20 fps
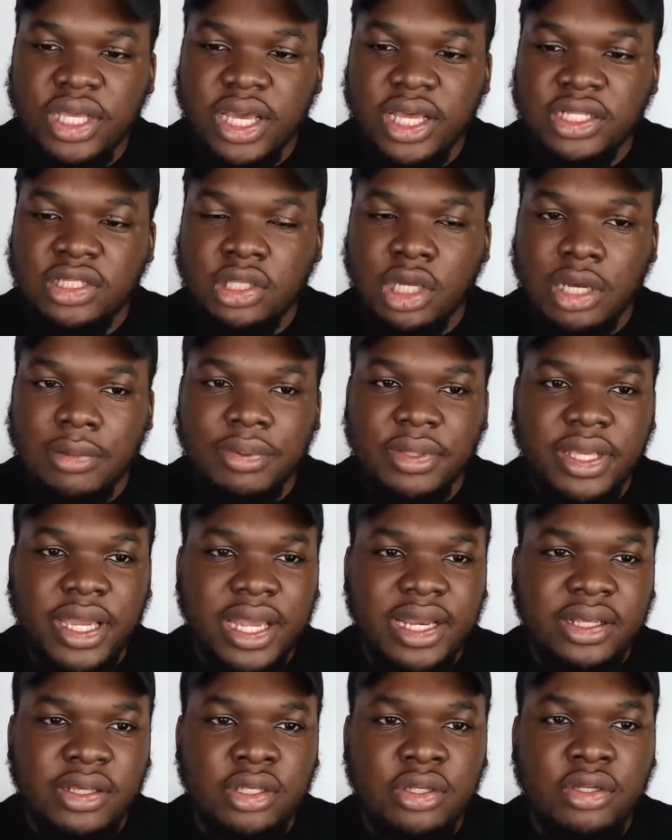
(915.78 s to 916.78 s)
Darby
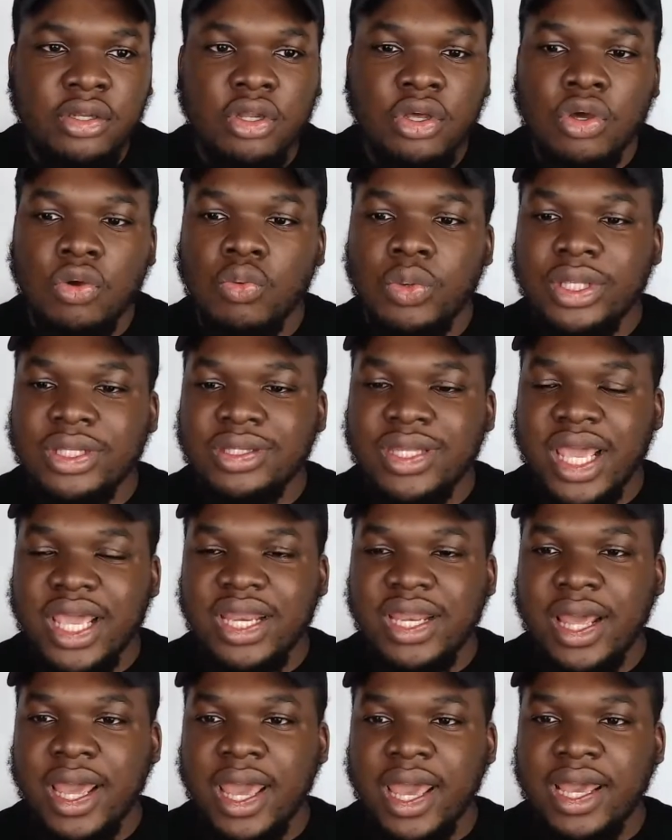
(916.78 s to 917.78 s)
Allin. We then
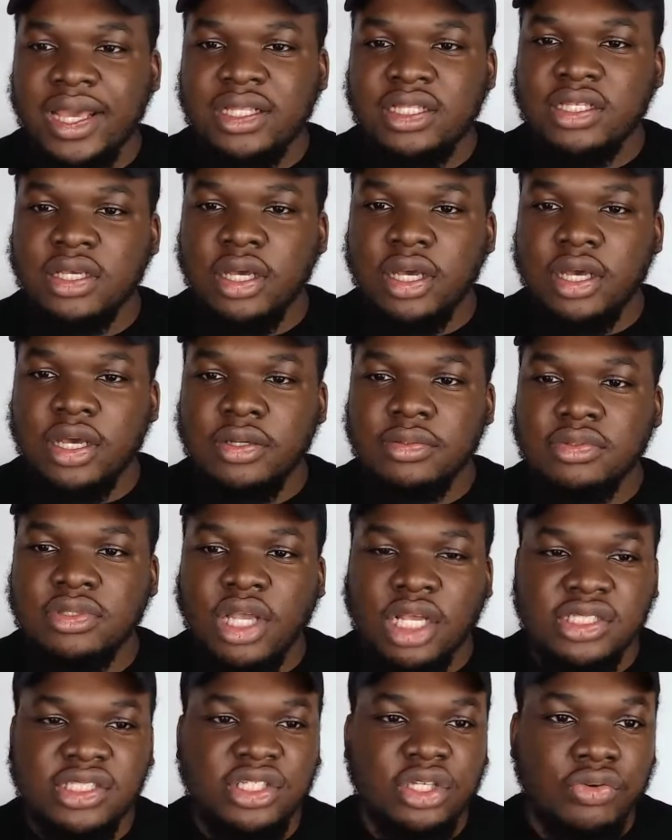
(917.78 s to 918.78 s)
had
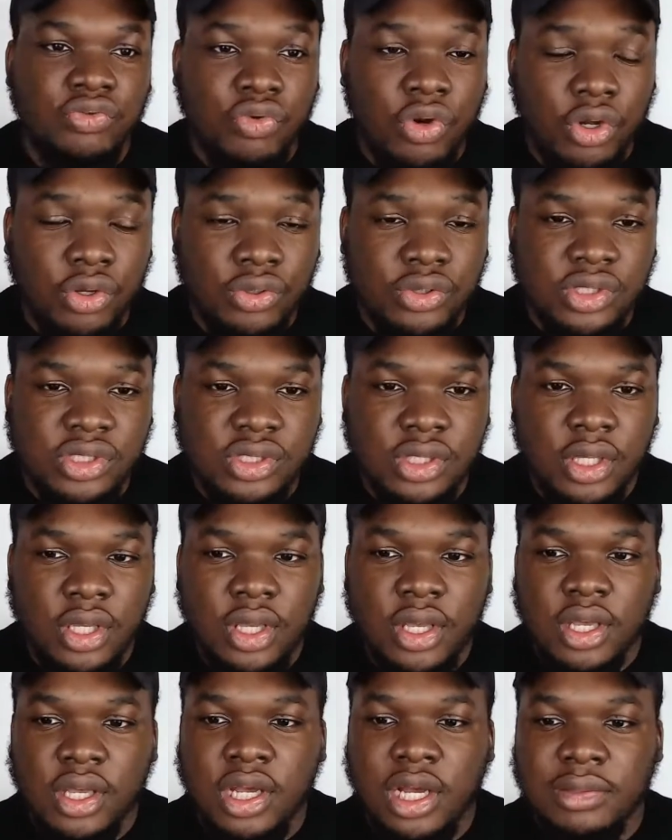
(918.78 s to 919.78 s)
Dustin Rhodes
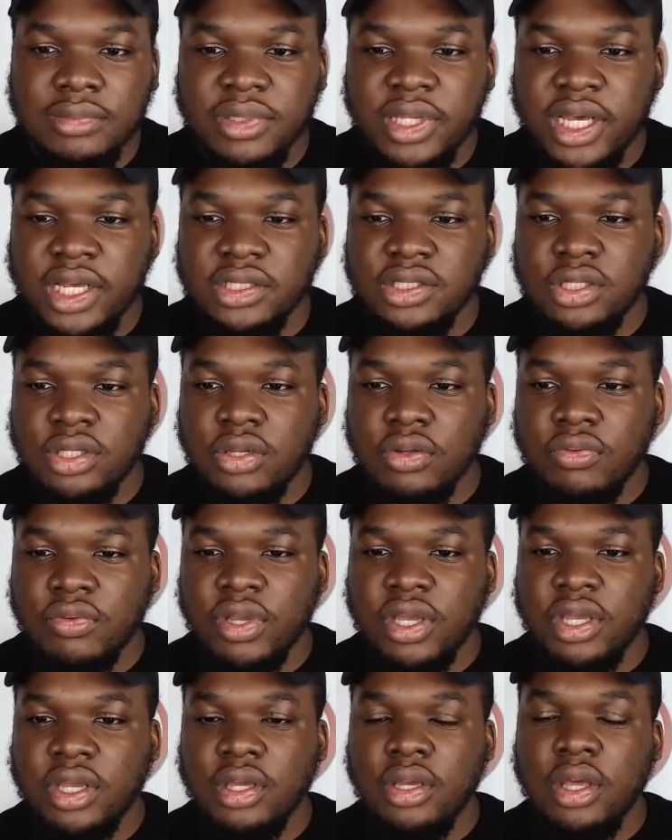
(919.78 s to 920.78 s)
come down to the
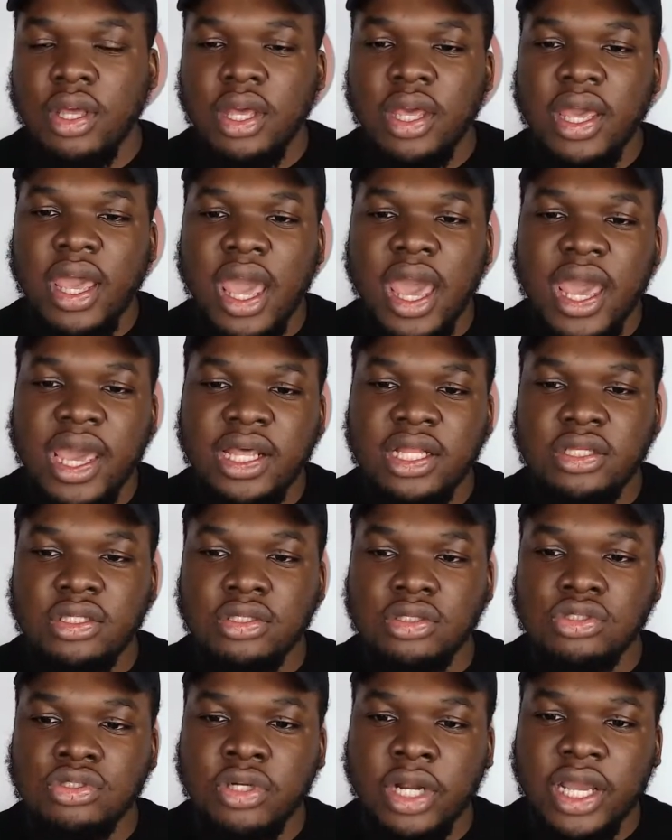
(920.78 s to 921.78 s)
ring
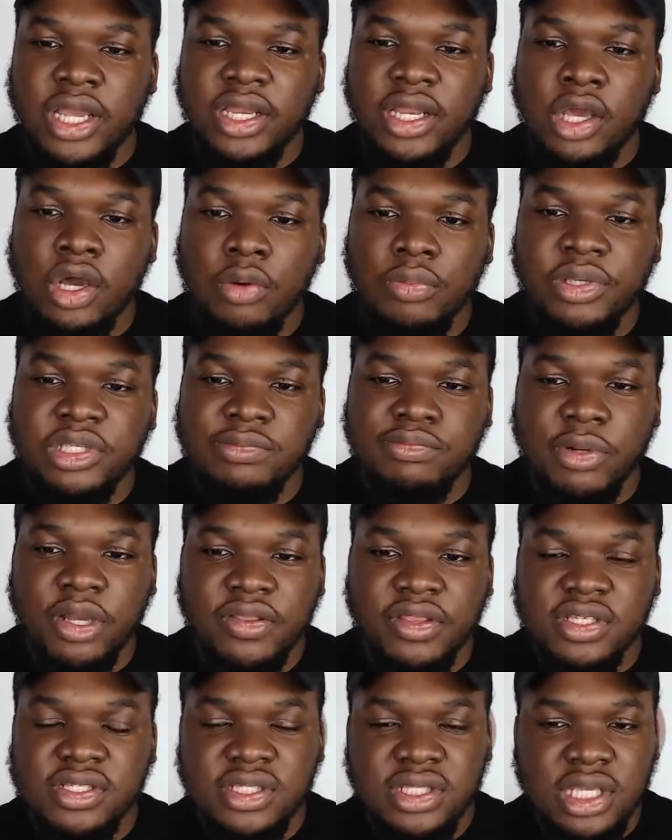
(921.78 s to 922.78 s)
and try and help his
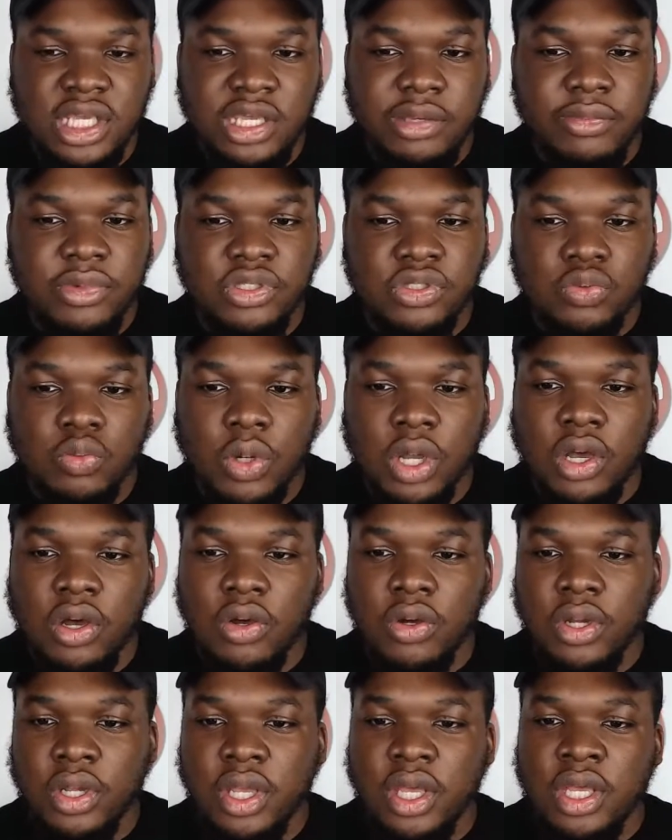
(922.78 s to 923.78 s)
brother's team as well.